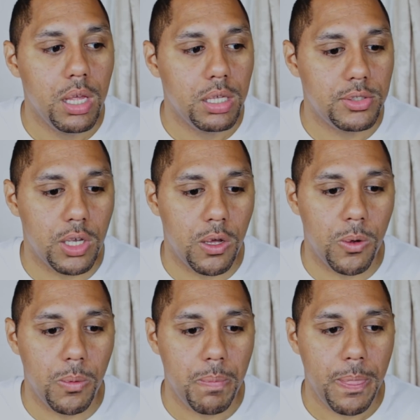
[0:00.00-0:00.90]

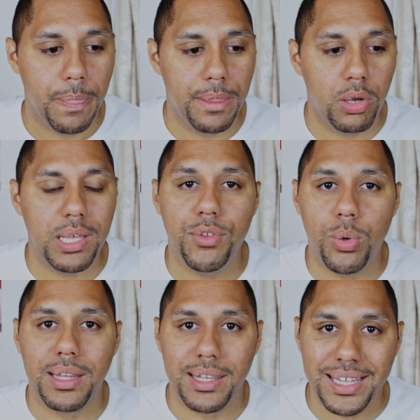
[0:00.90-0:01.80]
So they'll give you
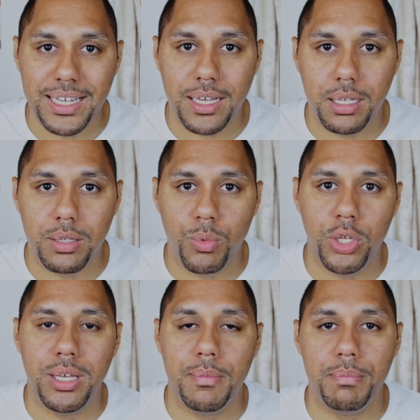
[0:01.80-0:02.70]
a link where you
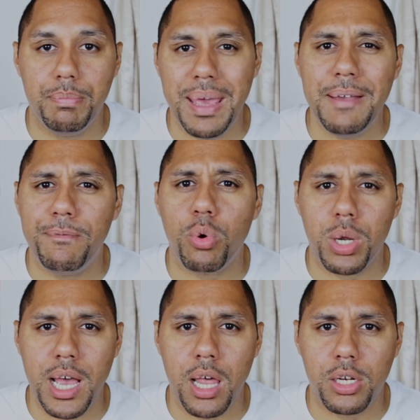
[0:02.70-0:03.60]
can pay
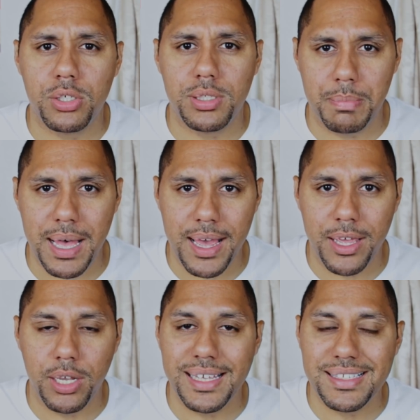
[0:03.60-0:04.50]
$4 to buy
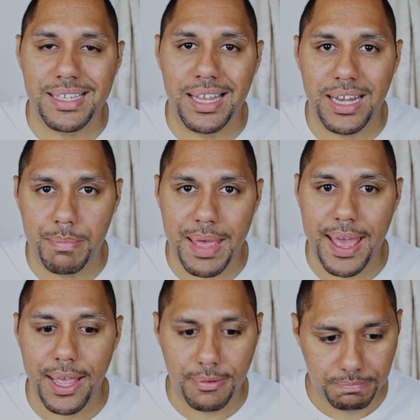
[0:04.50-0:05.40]
an insulated bag.